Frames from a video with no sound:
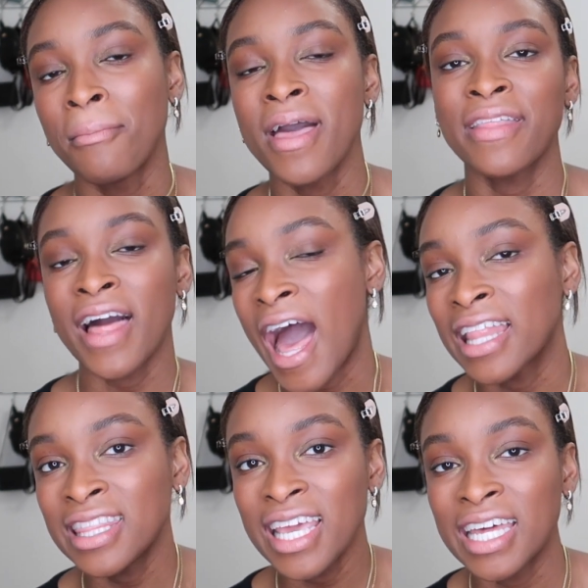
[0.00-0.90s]
But
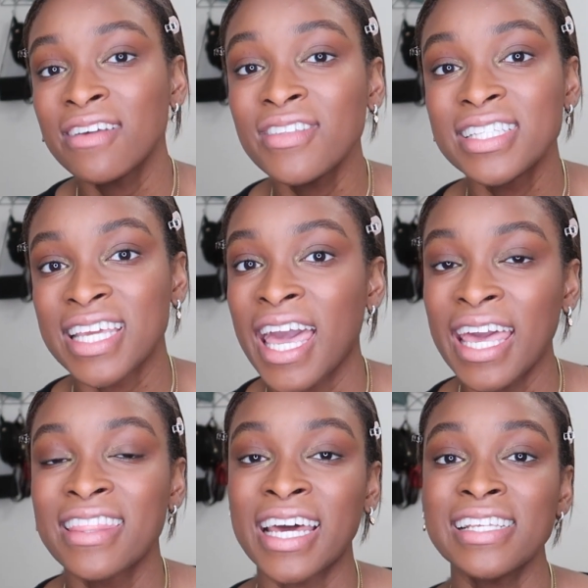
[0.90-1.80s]
at the end of the
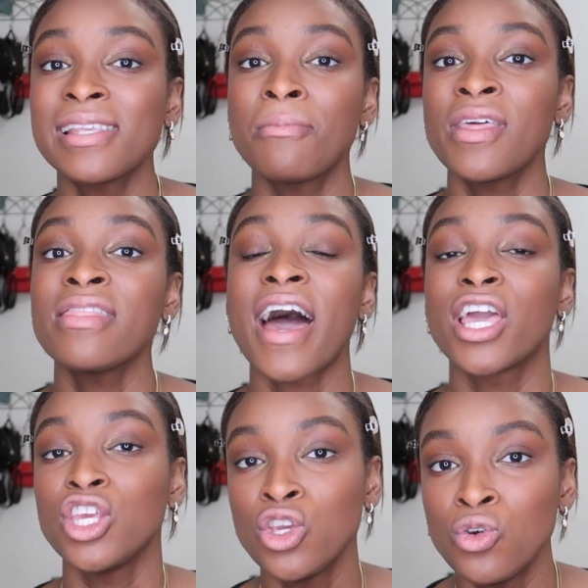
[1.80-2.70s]
day, that is something
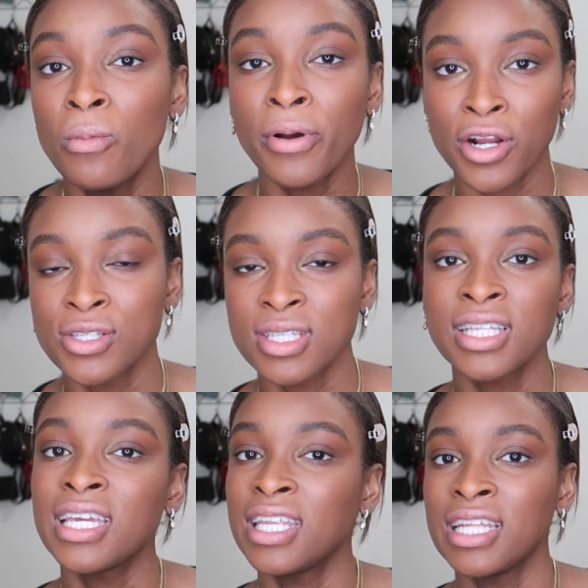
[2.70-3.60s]
that you
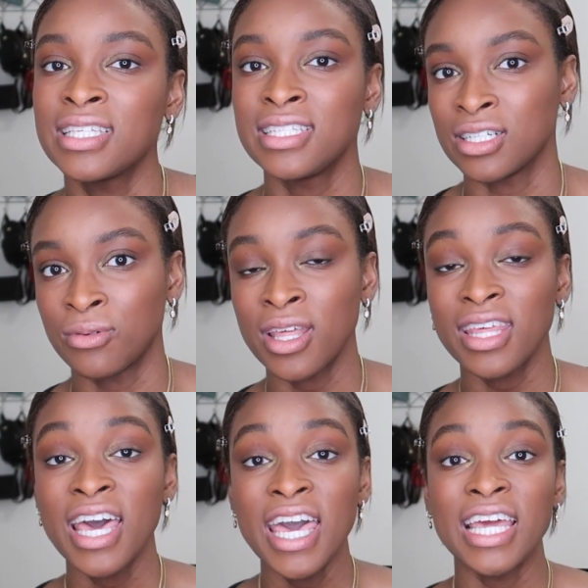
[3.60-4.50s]
personally need to deal with.